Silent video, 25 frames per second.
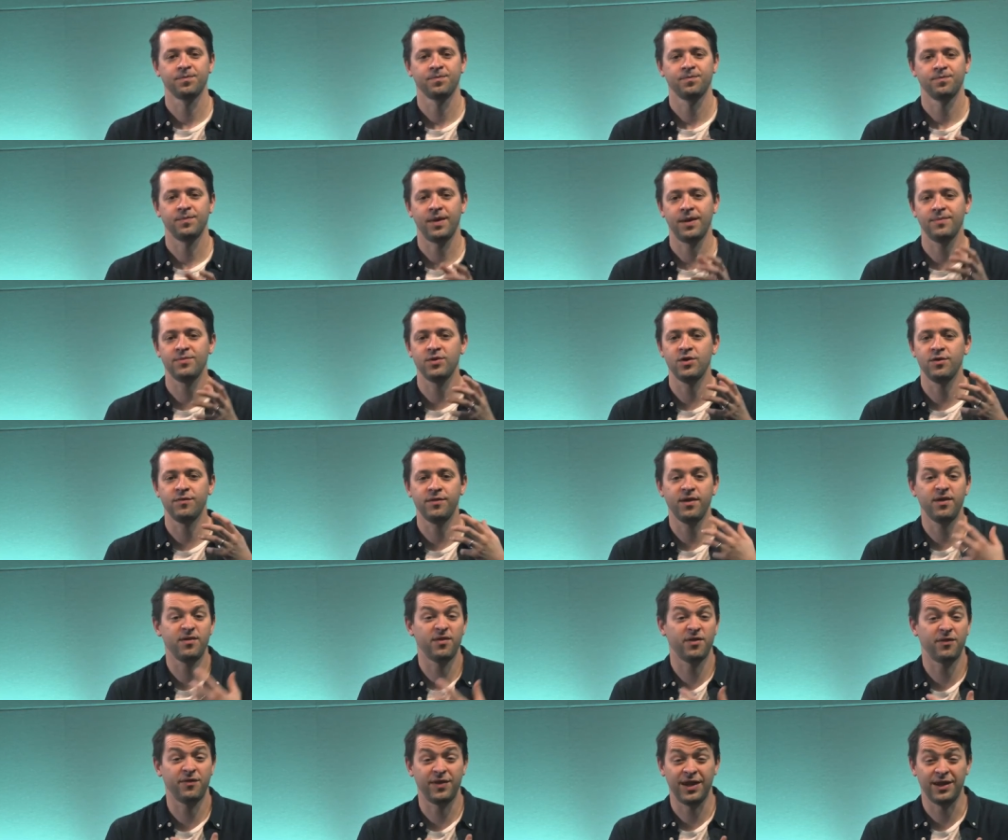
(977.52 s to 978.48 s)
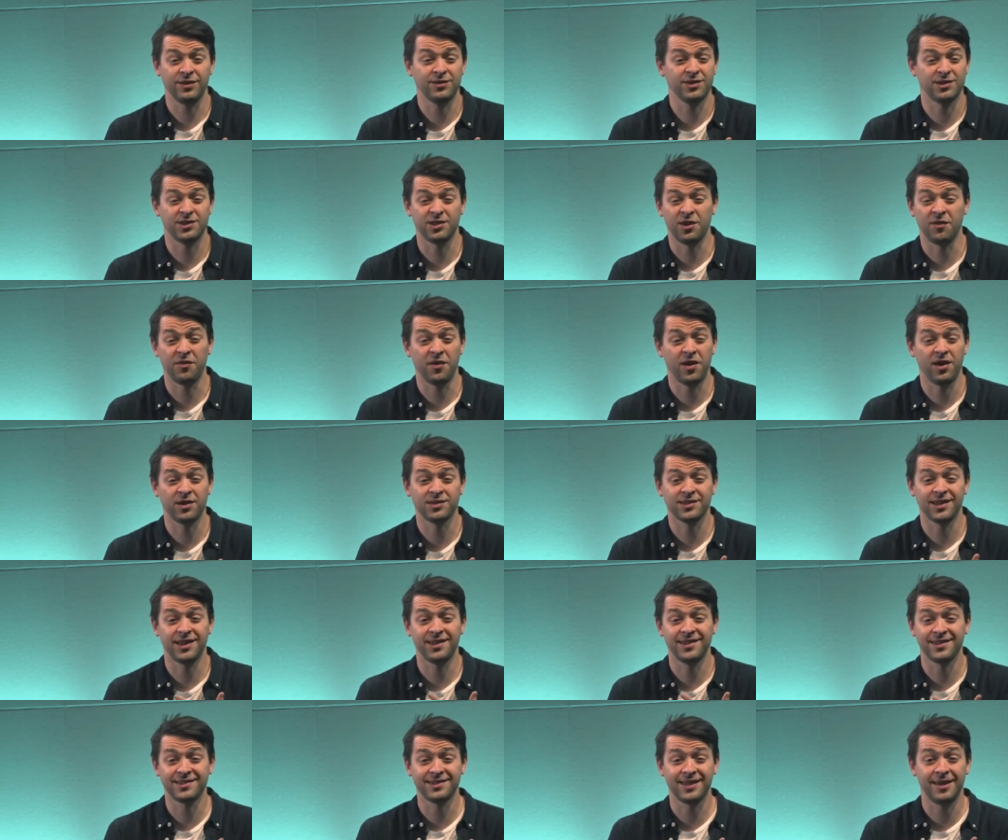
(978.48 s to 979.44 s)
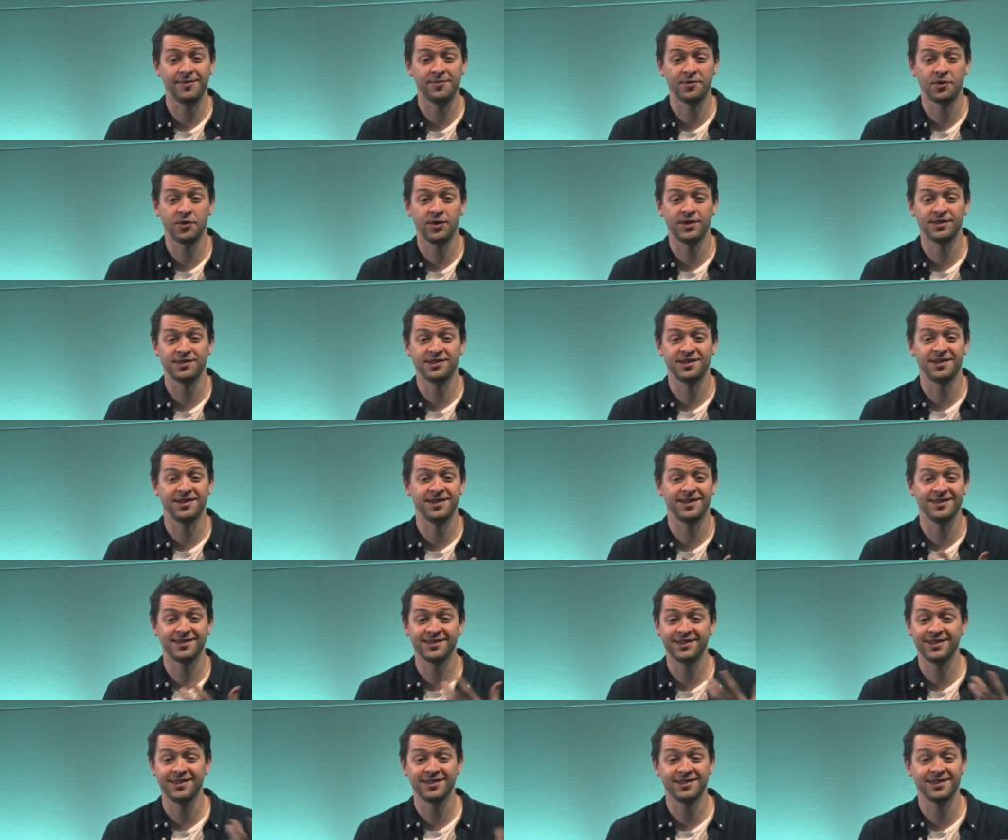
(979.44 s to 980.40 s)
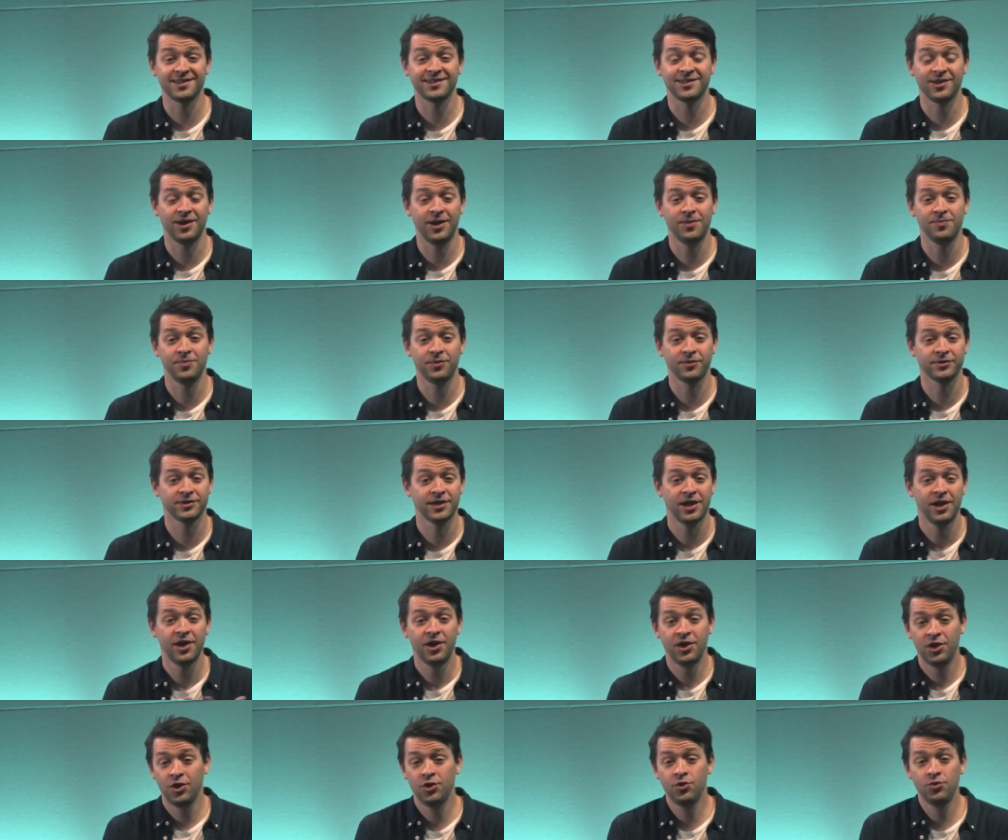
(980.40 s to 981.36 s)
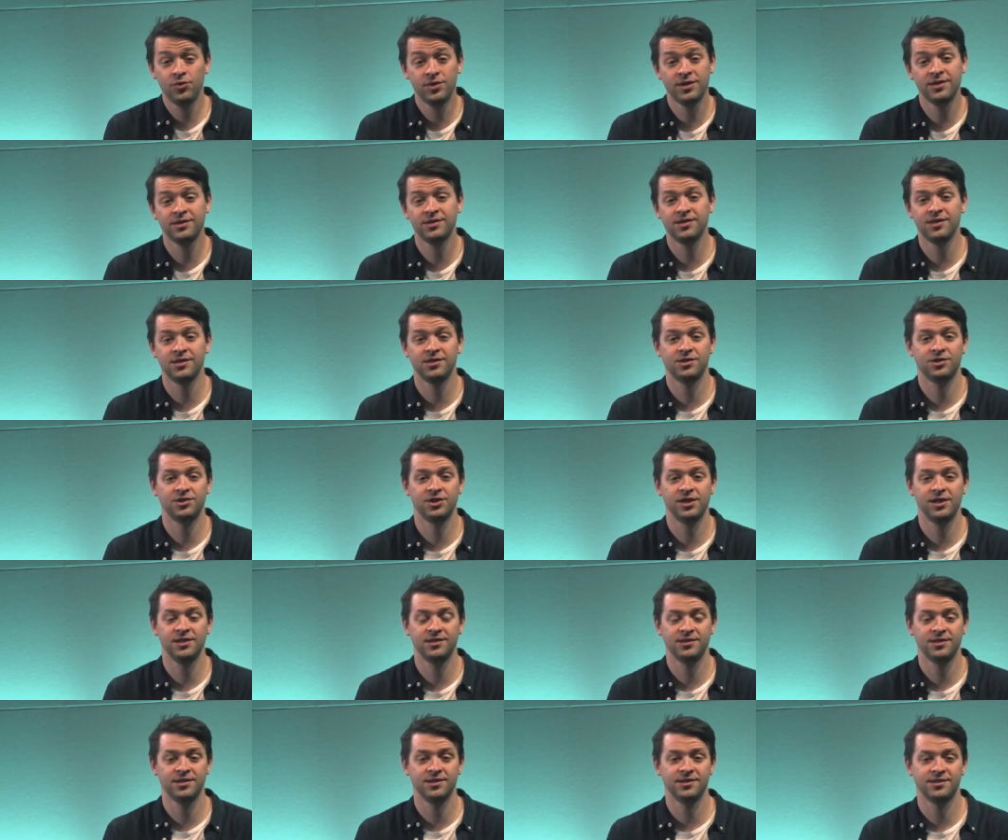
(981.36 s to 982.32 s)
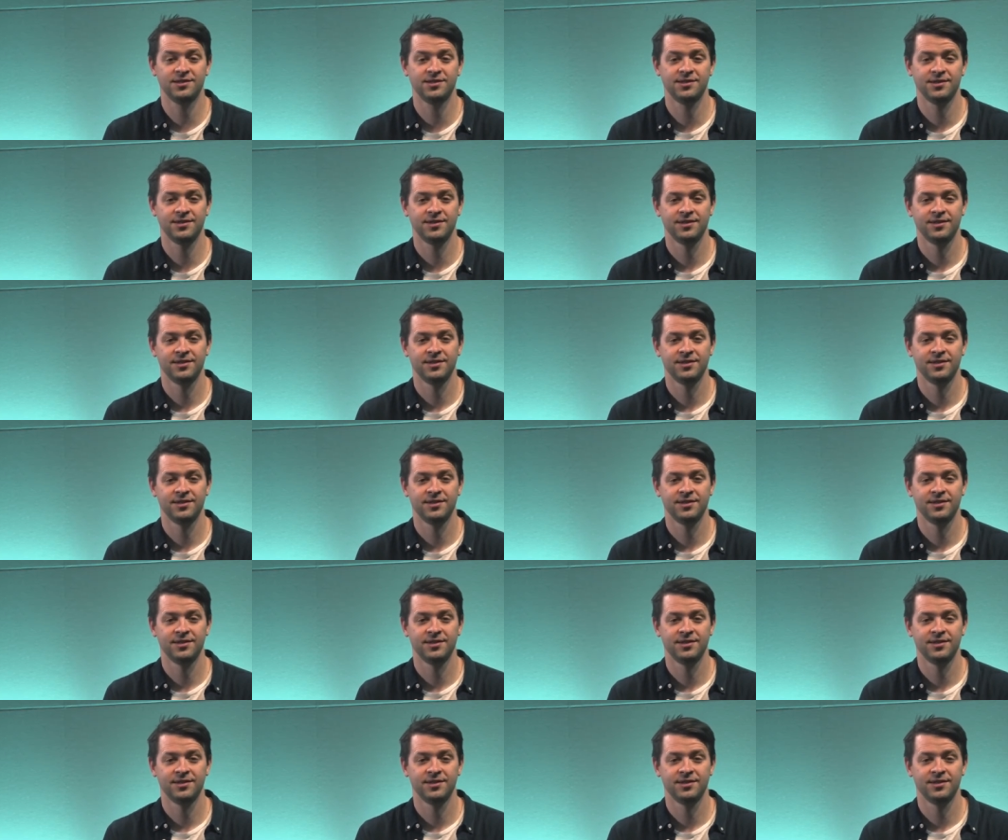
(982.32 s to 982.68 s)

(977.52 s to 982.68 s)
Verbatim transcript: Maybe you've even found yourself asking the same question as the disciples Who is this Jesus?